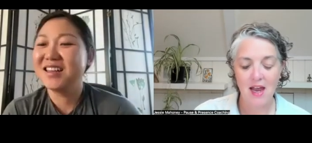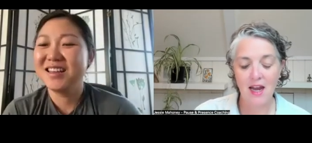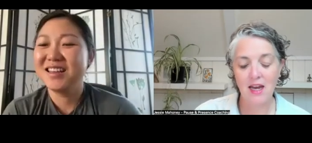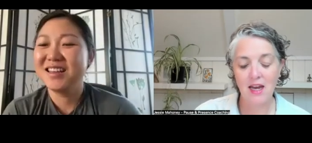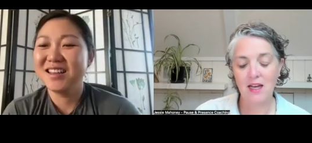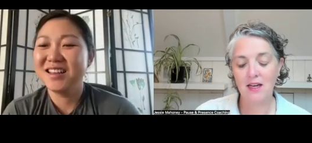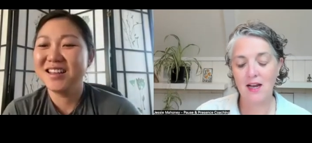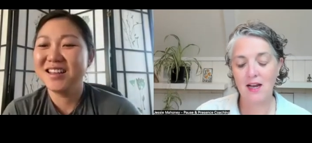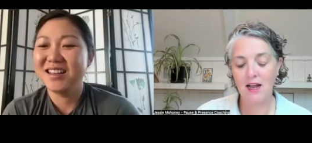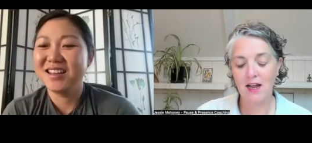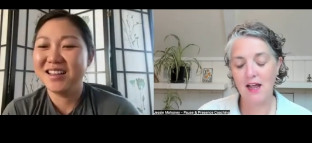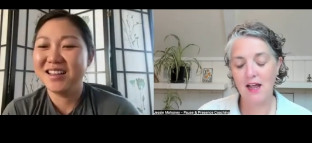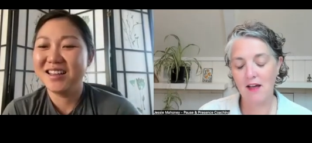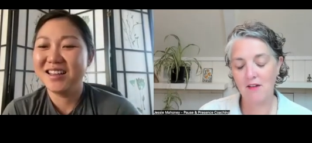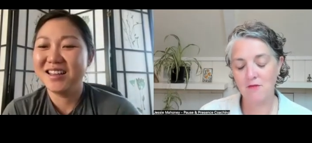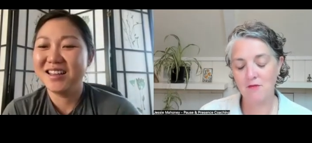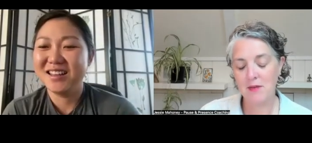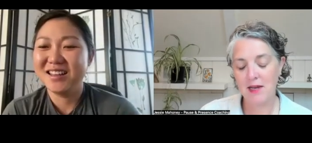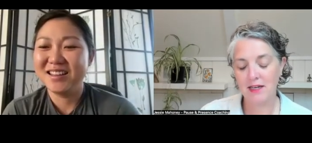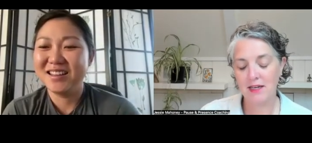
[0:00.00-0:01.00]
Speaker 1: And I
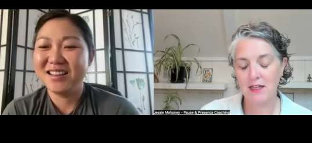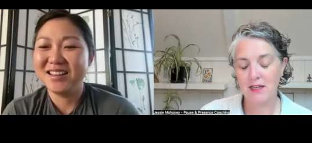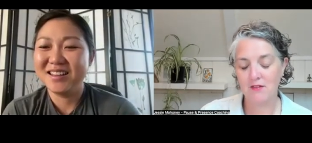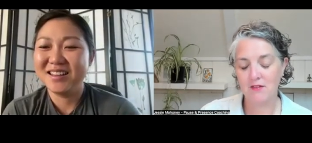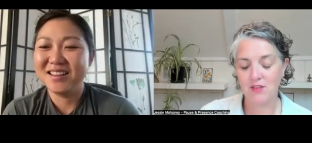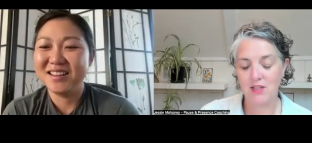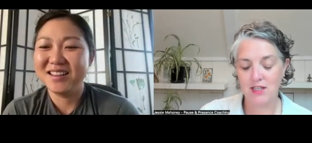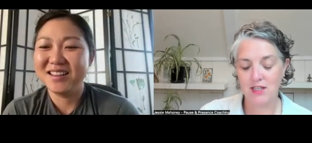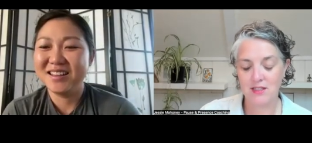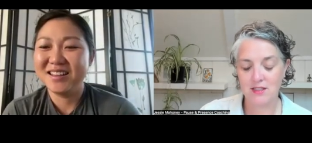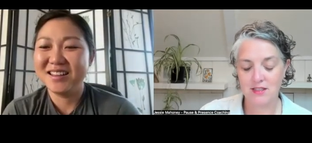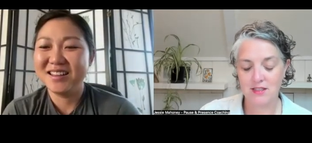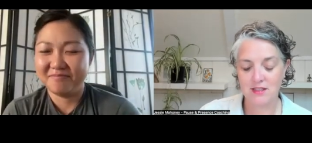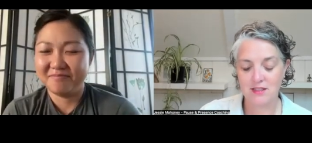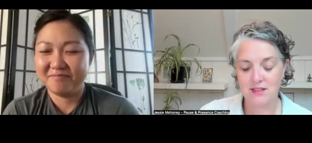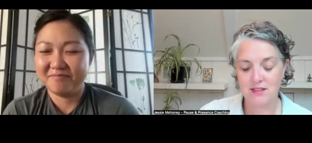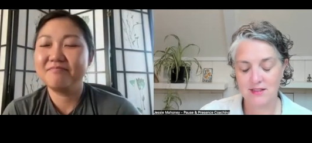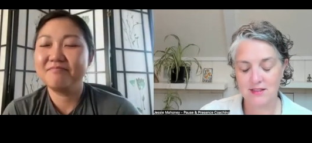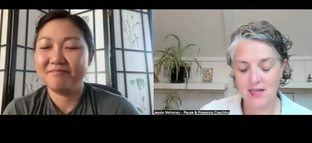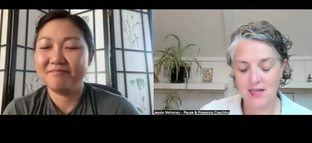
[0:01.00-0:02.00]
have many of
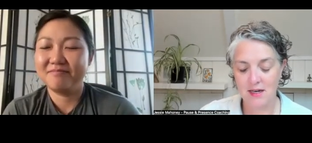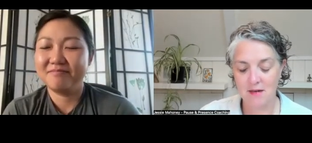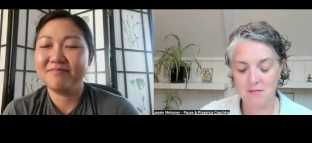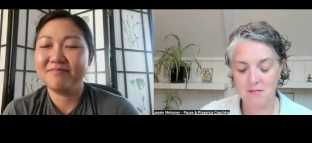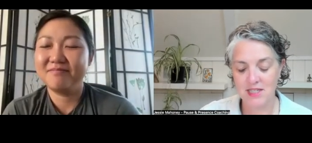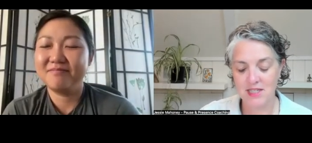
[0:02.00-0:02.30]
these same